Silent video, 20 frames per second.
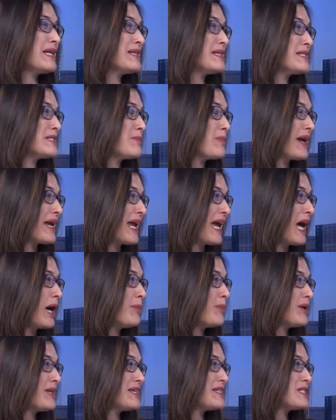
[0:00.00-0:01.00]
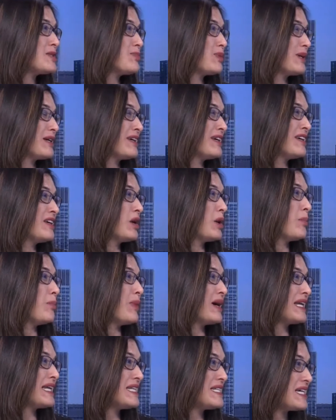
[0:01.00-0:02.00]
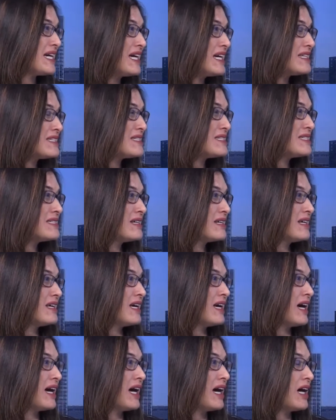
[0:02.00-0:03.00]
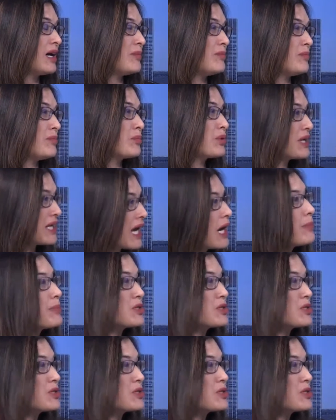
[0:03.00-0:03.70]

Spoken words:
money doesn't buy happiness, but money does bring